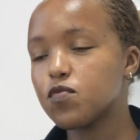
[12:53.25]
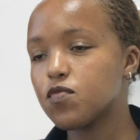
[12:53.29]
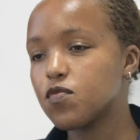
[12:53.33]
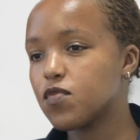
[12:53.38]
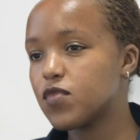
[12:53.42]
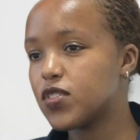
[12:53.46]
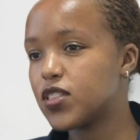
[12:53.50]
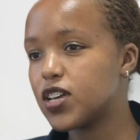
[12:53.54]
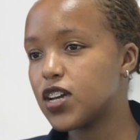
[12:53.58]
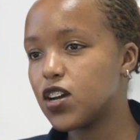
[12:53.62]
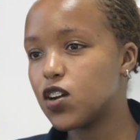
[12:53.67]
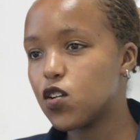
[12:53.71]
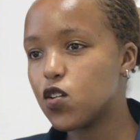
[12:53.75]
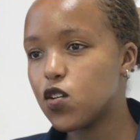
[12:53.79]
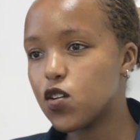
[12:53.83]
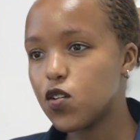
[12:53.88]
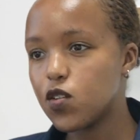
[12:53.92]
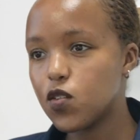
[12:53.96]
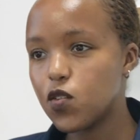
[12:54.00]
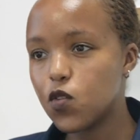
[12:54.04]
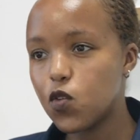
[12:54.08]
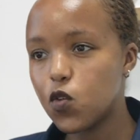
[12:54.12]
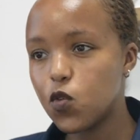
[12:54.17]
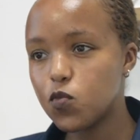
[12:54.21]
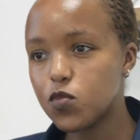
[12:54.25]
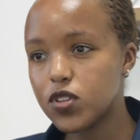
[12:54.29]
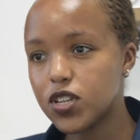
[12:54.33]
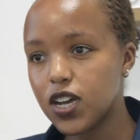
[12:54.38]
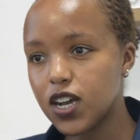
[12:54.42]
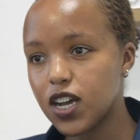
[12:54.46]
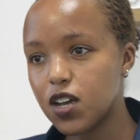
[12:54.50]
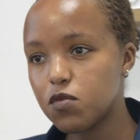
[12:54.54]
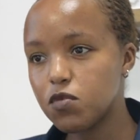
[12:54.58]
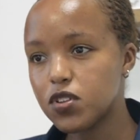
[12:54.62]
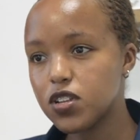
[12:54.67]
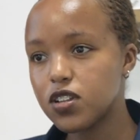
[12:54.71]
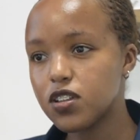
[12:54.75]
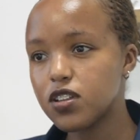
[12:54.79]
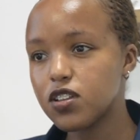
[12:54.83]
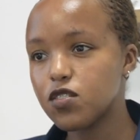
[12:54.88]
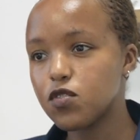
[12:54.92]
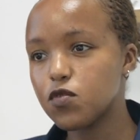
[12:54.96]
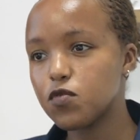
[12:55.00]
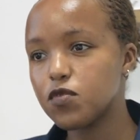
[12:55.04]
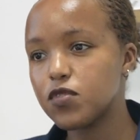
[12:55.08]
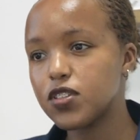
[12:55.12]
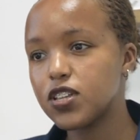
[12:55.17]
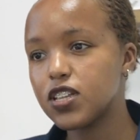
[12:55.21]
the home
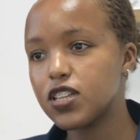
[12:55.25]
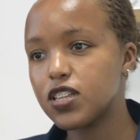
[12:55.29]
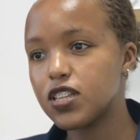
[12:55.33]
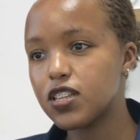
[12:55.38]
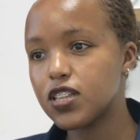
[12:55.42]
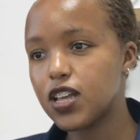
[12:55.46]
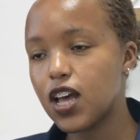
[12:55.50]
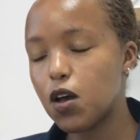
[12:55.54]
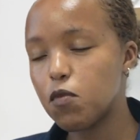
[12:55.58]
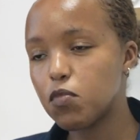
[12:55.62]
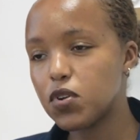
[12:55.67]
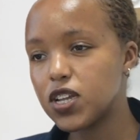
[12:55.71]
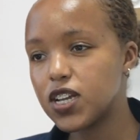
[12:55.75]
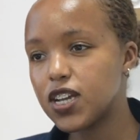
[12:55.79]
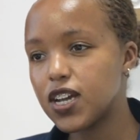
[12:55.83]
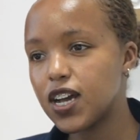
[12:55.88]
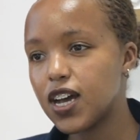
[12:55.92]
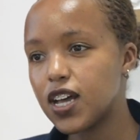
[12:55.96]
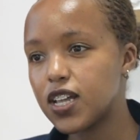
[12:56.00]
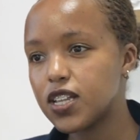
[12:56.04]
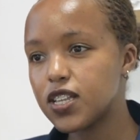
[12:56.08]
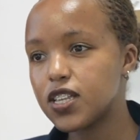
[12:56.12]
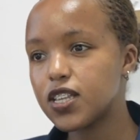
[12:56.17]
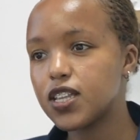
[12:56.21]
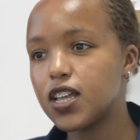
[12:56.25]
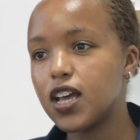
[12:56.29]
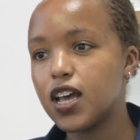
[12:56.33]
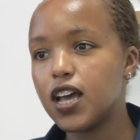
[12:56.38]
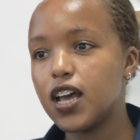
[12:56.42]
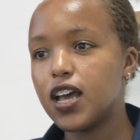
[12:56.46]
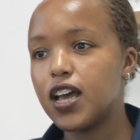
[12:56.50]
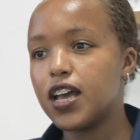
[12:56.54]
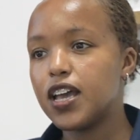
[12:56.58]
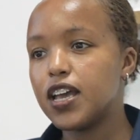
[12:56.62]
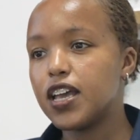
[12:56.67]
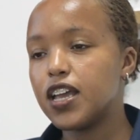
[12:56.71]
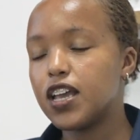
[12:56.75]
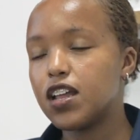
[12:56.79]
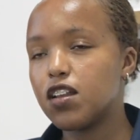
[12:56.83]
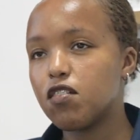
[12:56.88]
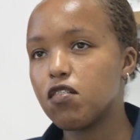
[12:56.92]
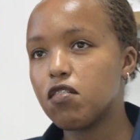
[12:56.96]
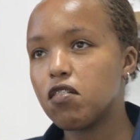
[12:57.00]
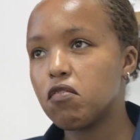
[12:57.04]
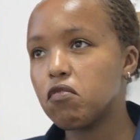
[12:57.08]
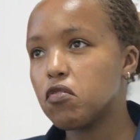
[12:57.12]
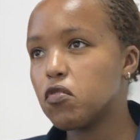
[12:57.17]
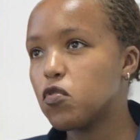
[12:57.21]
circumstances of these applicants,
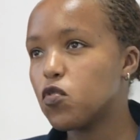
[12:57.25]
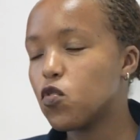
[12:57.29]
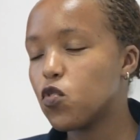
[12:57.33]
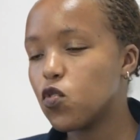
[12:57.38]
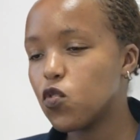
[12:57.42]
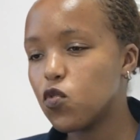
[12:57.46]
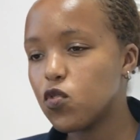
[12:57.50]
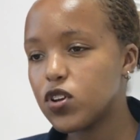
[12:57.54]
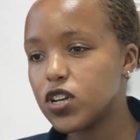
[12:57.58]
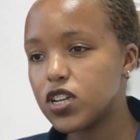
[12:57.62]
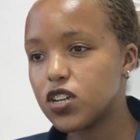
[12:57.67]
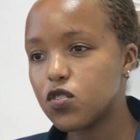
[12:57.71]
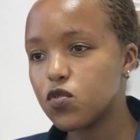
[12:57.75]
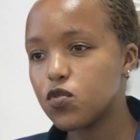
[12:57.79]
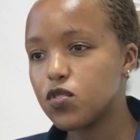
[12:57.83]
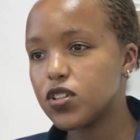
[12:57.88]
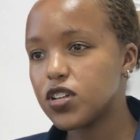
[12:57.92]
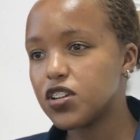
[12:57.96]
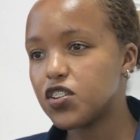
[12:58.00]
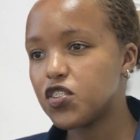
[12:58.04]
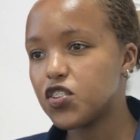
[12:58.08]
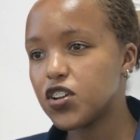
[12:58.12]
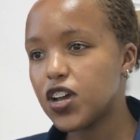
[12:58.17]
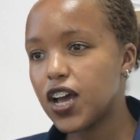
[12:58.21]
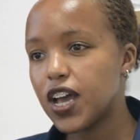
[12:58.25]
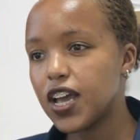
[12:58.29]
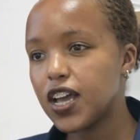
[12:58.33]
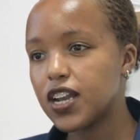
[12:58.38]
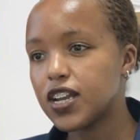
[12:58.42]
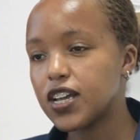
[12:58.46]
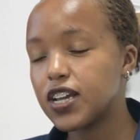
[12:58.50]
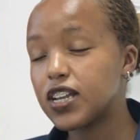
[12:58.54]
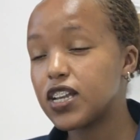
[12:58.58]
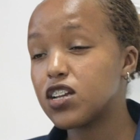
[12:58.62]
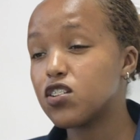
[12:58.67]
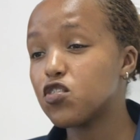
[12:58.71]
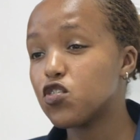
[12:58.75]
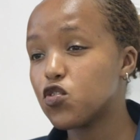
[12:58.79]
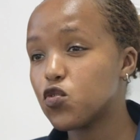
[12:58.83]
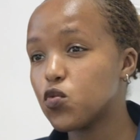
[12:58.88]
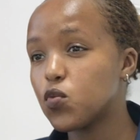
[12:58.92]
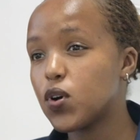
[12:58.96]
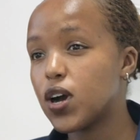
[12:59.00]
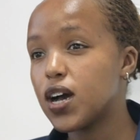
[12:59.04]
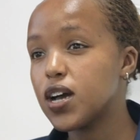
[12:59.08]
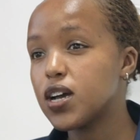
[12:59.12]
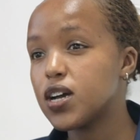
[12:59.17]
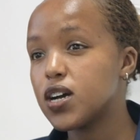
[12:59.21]
look into the child and
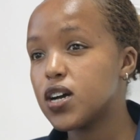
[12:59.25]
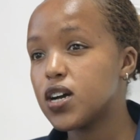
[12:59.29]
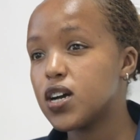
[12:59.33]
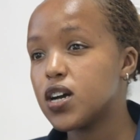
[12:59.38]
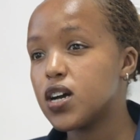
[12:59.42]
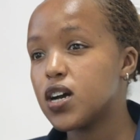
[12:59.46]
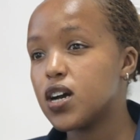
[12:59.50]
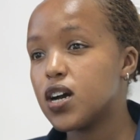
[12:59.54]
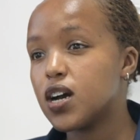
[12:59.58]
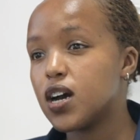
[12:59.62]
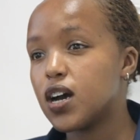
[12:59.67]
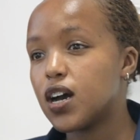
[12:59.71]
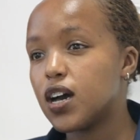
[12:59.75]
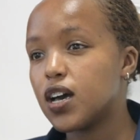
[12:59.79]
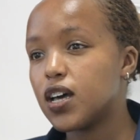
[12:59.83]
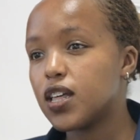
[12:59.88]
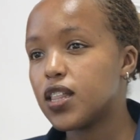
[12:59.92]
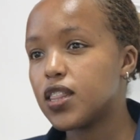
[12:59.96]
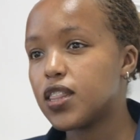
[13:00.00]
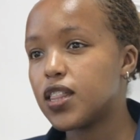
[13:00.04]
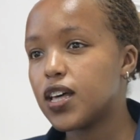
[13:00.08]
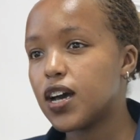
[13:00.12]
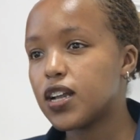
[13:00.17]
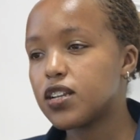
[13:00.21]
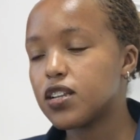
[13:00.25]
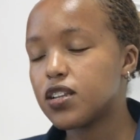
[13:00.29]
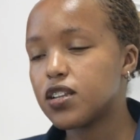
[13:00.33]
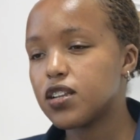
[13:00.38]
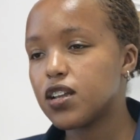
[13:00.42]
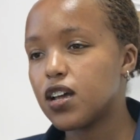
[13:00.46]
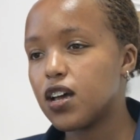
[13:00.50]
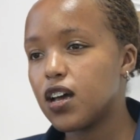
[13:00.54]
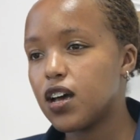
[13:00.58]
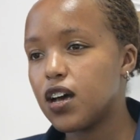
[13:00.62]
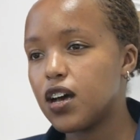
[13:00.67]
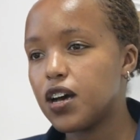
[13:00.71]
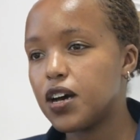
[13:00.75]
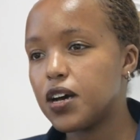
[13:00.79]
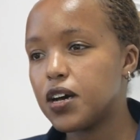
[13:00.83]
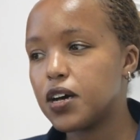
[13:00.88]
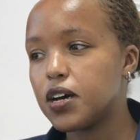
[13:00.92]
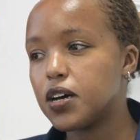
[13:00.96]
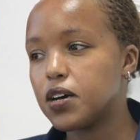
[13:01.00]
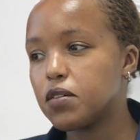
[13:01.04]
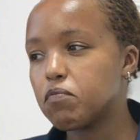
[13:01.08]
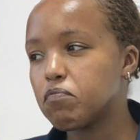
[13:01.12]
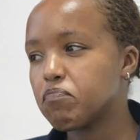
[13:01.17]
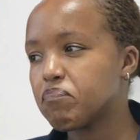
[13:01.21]
ensure that
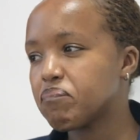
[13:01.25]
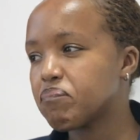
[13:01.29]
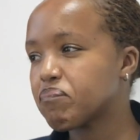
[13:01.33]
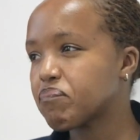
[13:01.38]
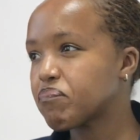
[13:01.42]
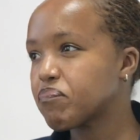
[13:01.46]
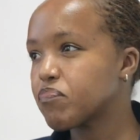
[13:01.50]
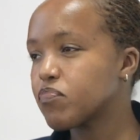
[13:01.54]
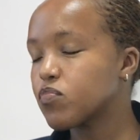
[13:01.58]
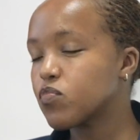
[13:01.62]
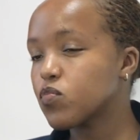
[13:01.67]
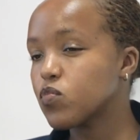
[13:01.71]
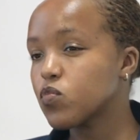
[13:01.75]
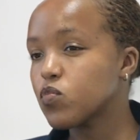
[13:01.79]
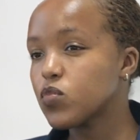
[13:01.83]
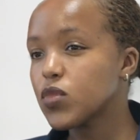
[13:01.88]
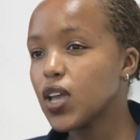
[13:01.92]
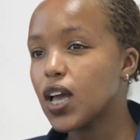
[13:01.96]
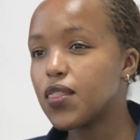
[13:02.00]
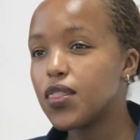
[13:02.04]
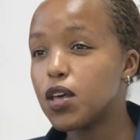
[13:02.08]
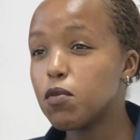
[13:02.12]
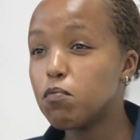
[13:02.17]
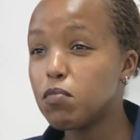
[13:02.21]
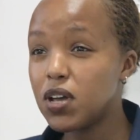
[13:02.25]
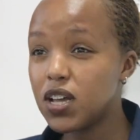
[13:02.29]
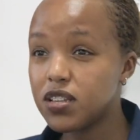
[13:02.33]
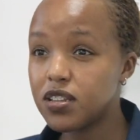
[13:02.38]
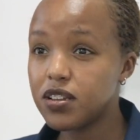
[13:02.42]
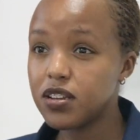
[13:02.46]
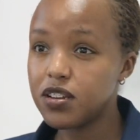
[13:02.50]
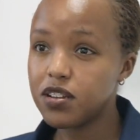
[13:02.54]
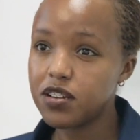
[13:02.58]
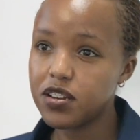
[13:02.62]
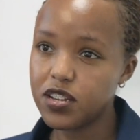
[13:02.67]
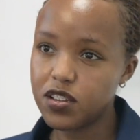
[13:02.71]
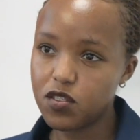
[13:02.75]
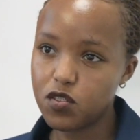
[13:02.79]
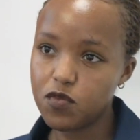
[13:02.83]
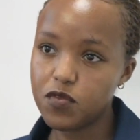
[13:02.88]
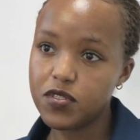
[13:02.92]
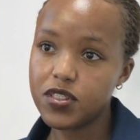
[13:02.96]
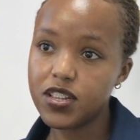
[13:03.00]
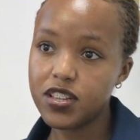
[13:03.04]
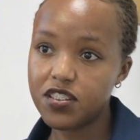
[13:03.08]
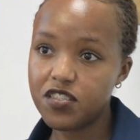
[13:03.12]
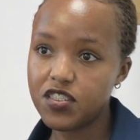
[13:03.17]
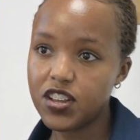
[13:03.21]
the best interest
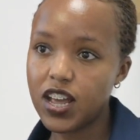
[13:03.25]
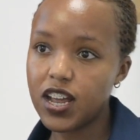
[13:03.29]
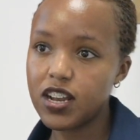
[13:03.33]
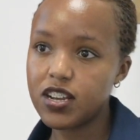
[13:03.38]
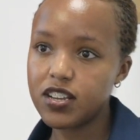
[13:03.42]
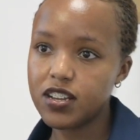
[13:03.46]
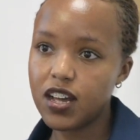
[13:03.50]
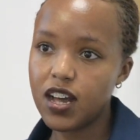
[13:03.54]
of this child